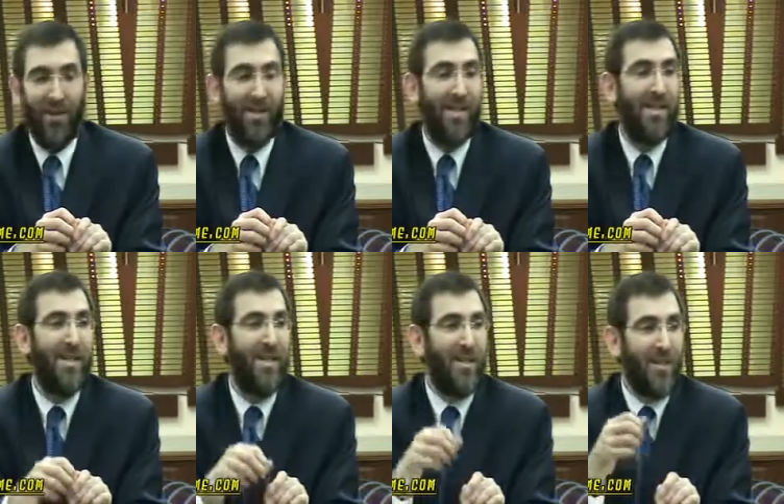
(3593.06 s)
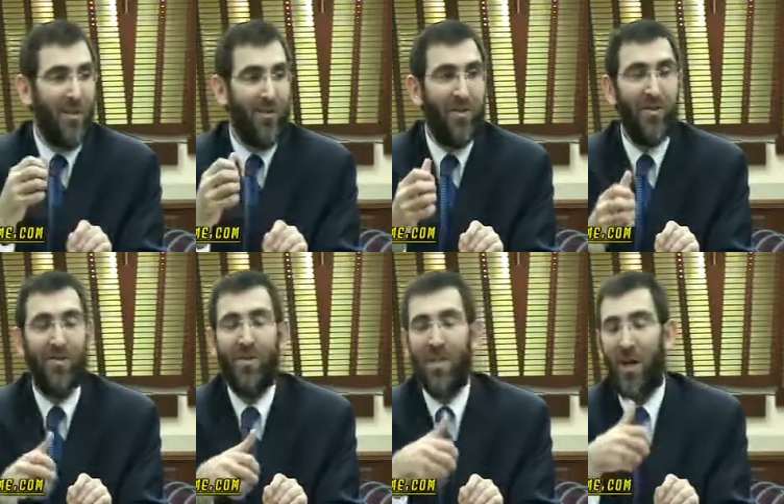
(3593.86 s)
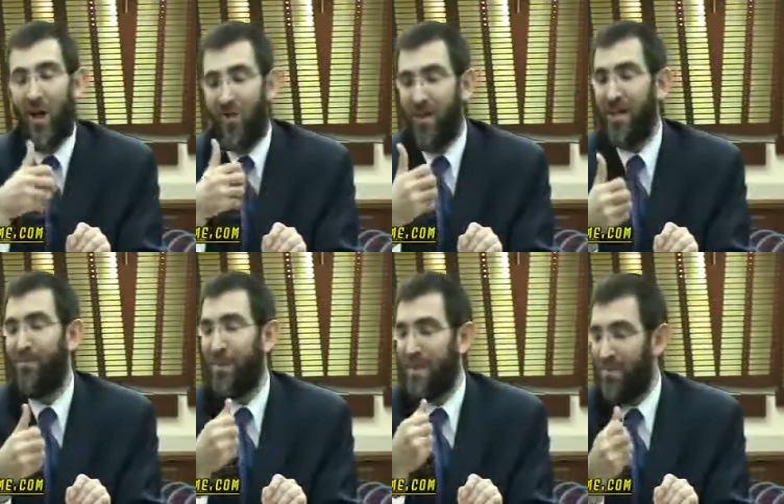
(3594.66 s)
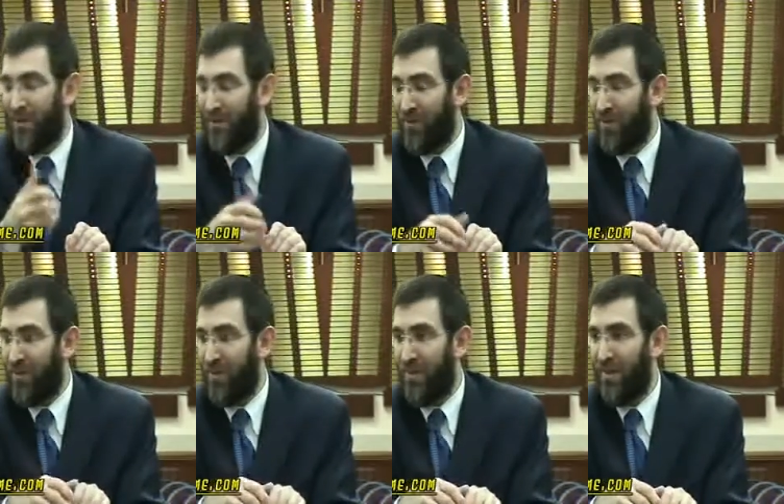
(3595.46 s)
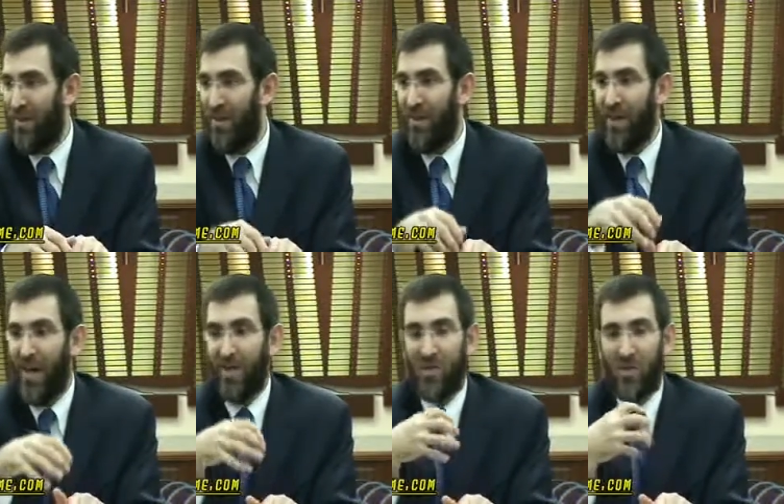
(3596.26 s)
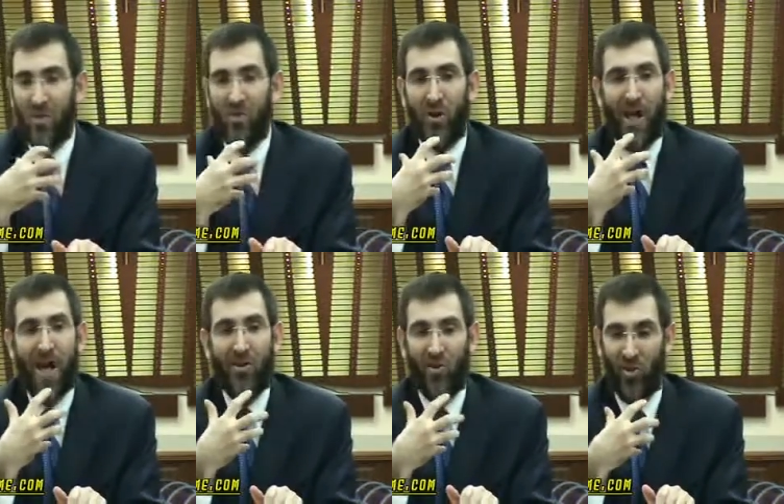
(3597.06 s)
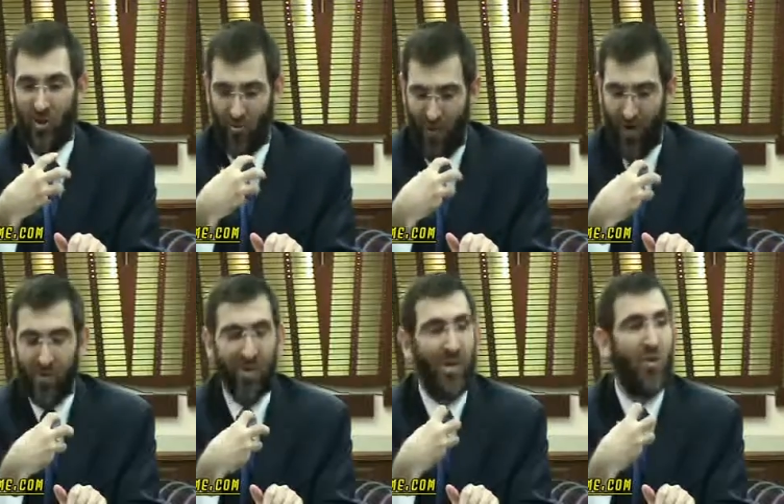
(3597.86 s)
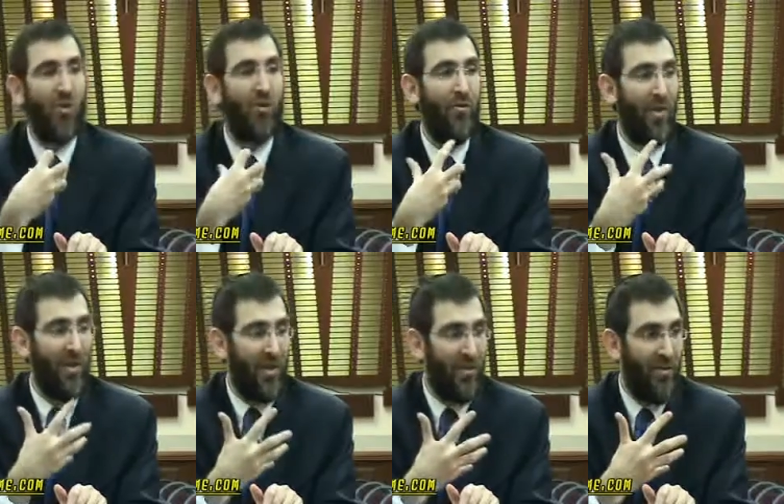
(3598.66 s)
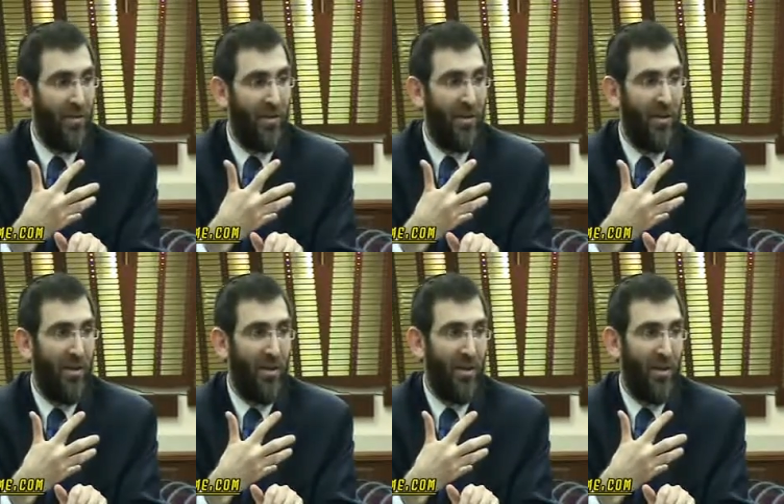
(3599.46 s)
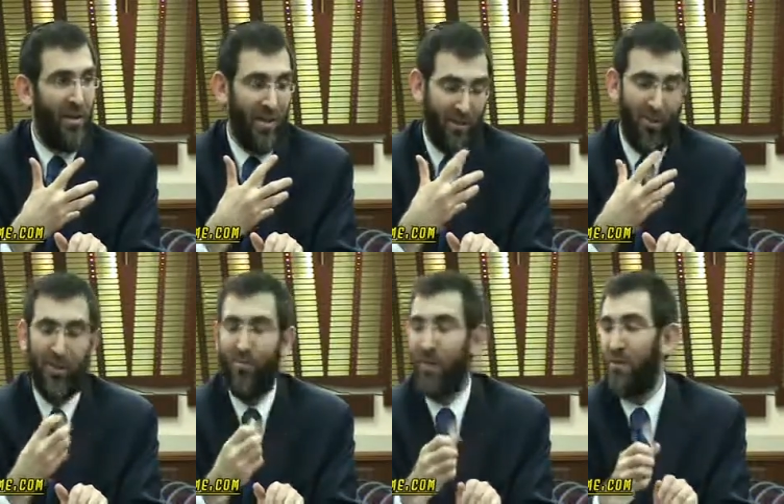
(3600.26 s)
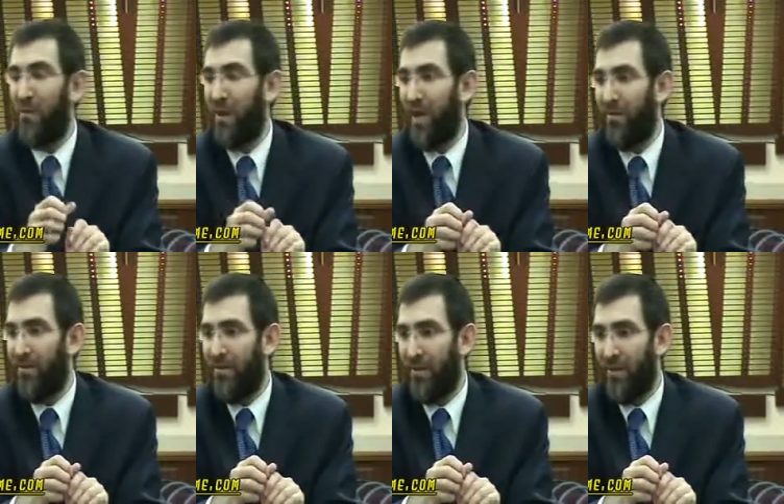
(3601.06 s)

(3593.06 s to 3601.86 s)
It says the chitzonios misares epinimios. The external action arouses internal feeling. It's an important principle in life.